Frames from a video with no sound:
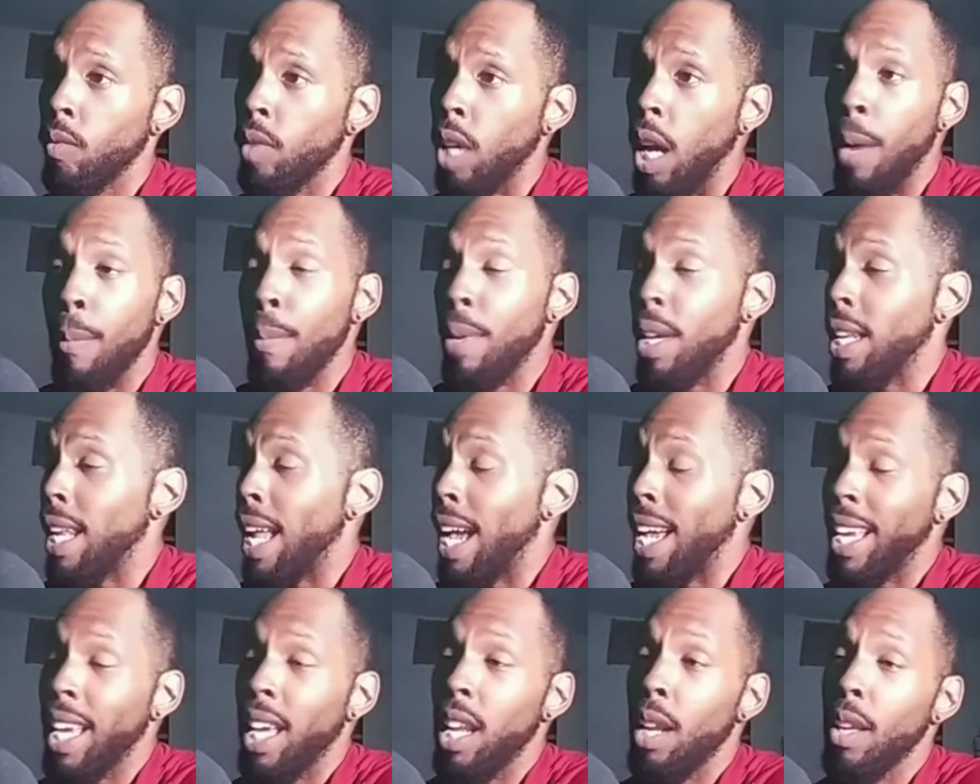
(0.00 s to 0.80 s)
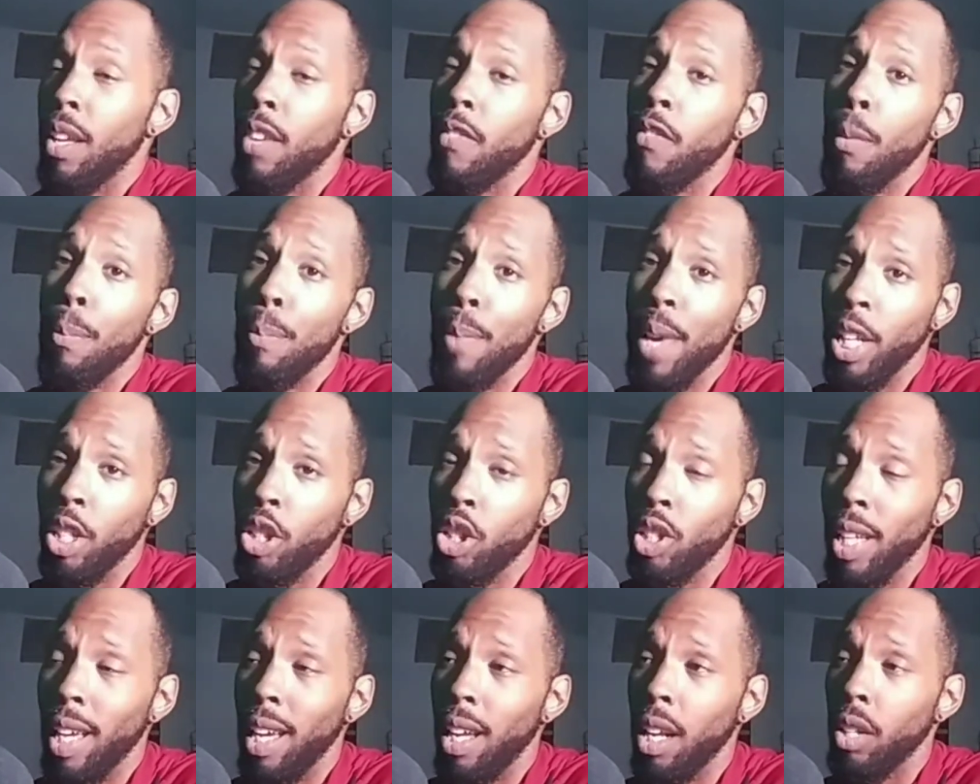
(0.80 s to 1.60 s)
I mean, I gotta give a big
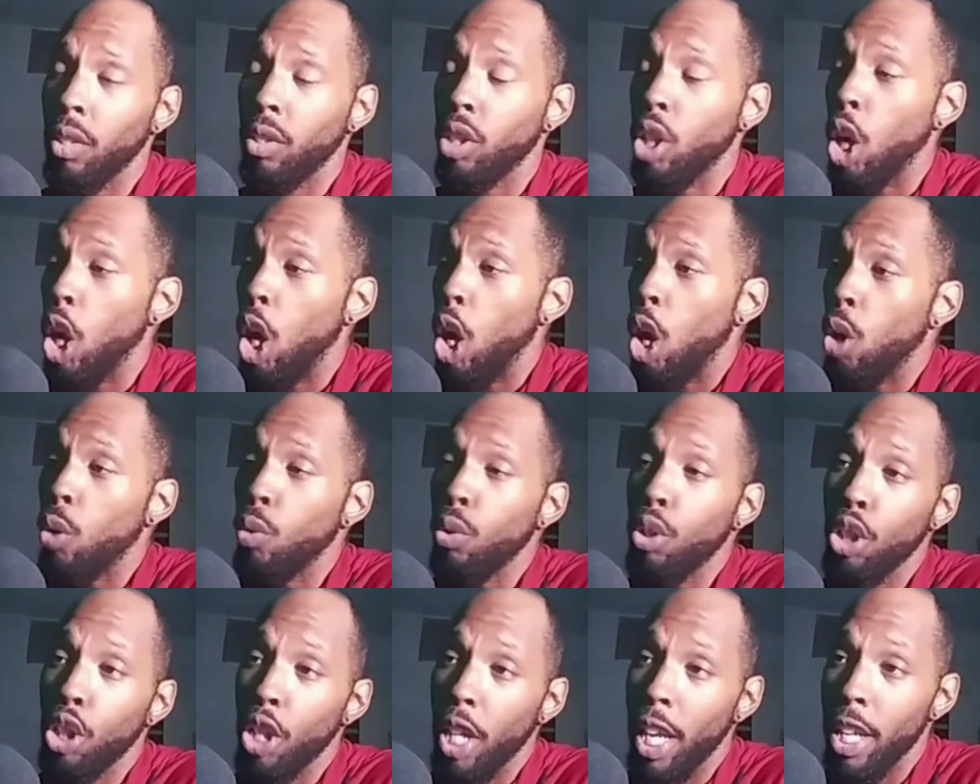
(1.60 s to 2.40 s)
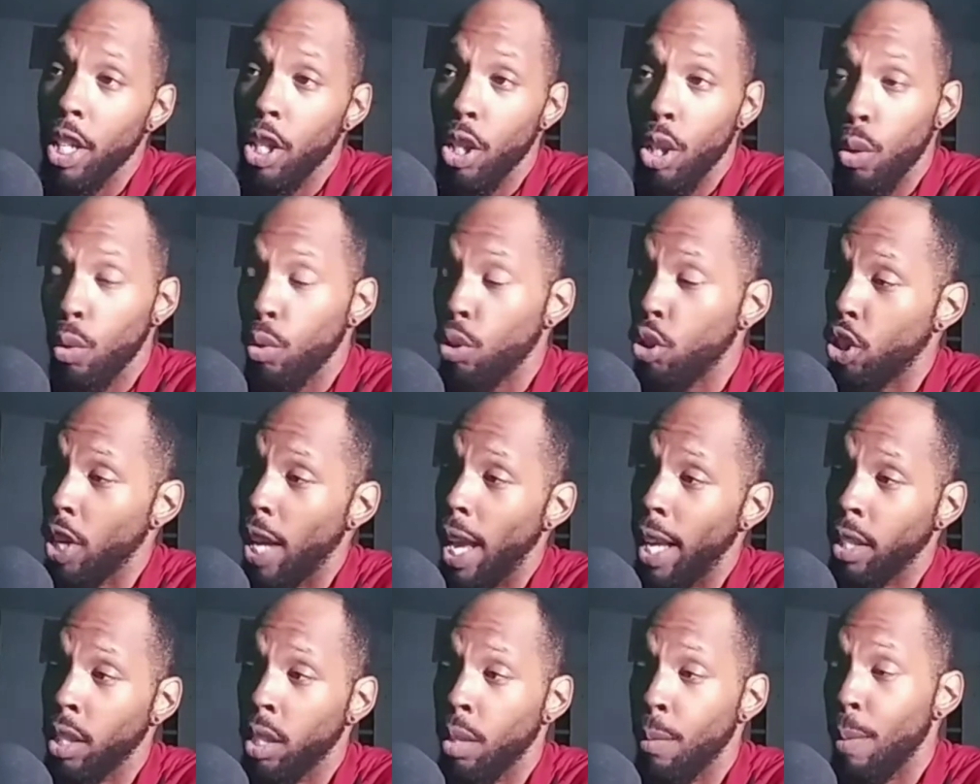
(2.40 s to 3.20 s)
shout out to O'Shea Duke
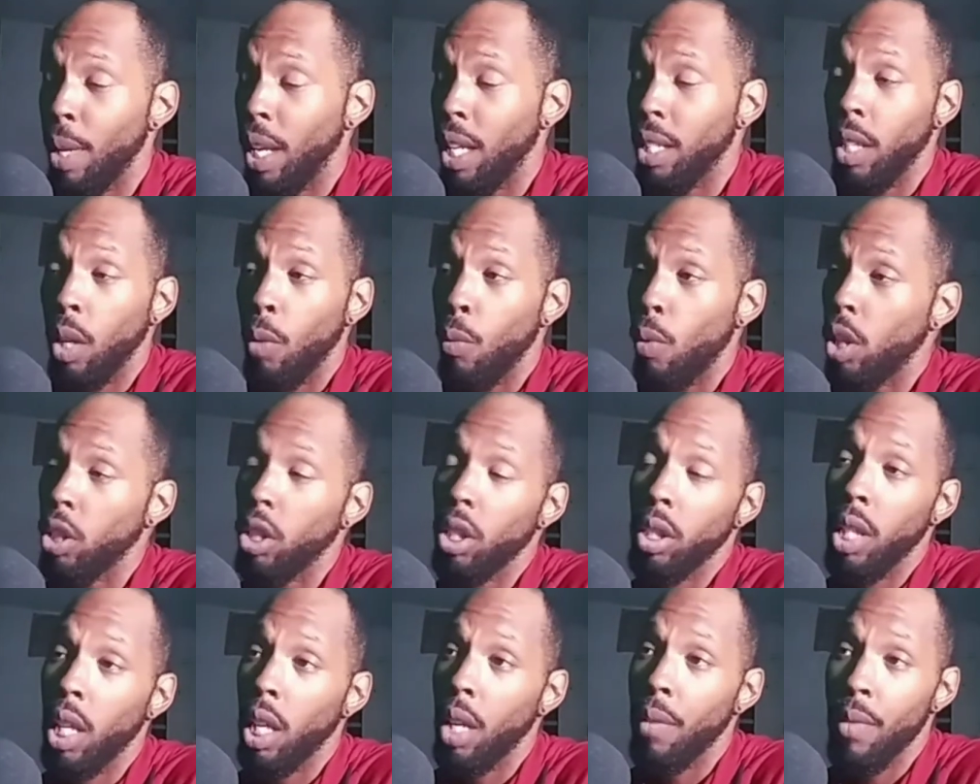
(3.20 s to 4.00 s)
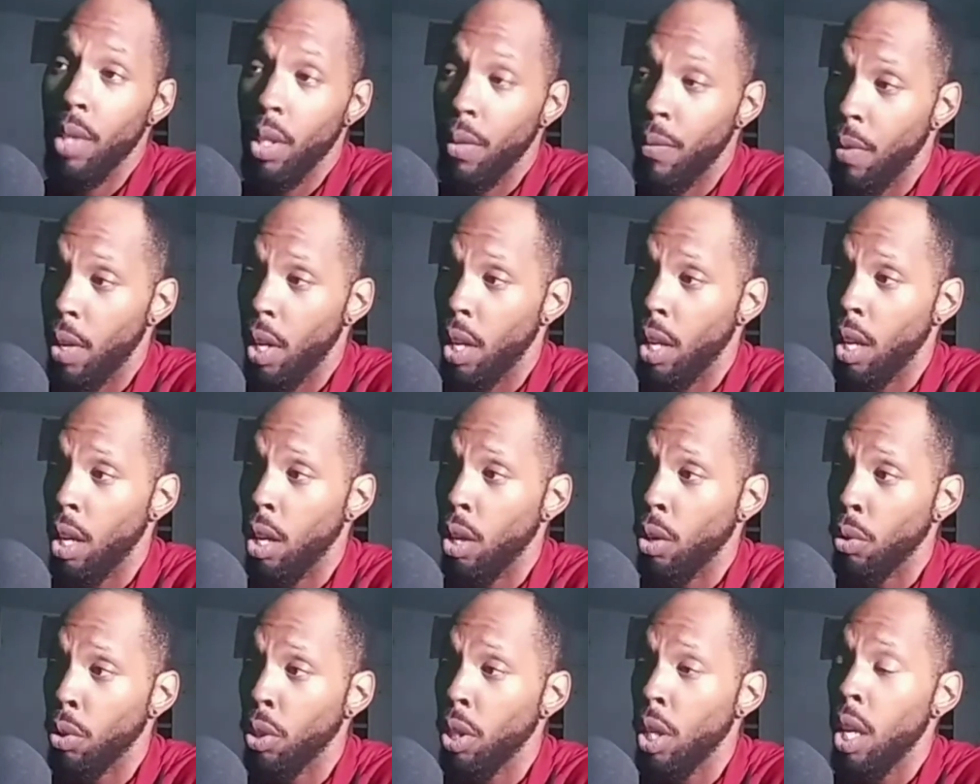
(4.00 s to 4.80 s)
Jackson because I watch a lot of his
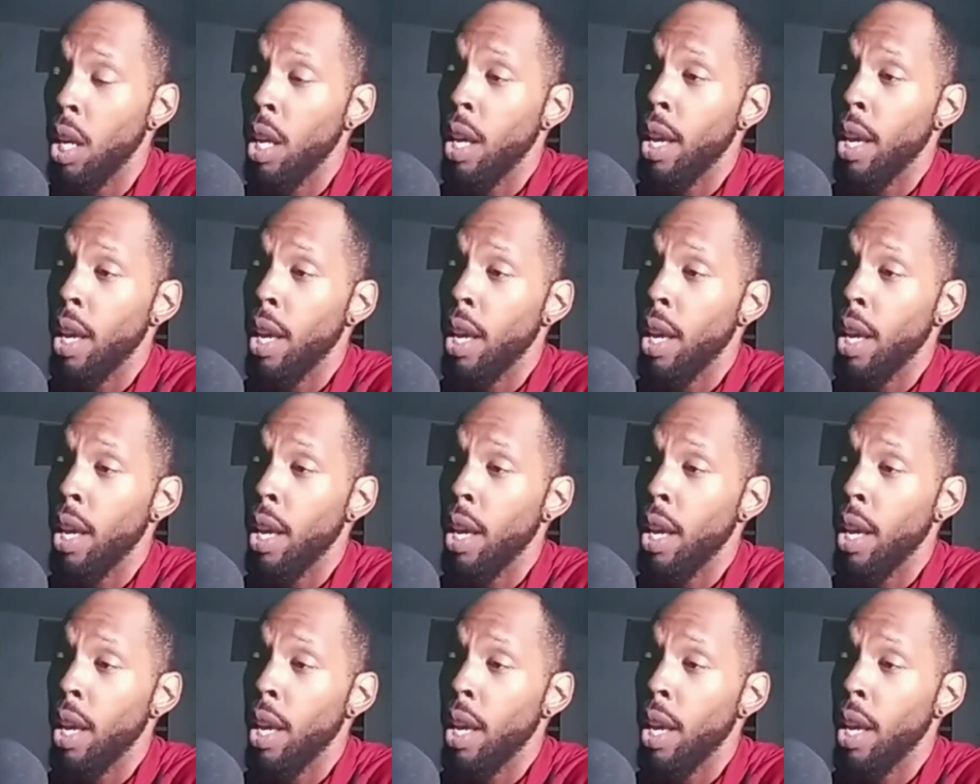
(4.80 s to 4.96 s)
videos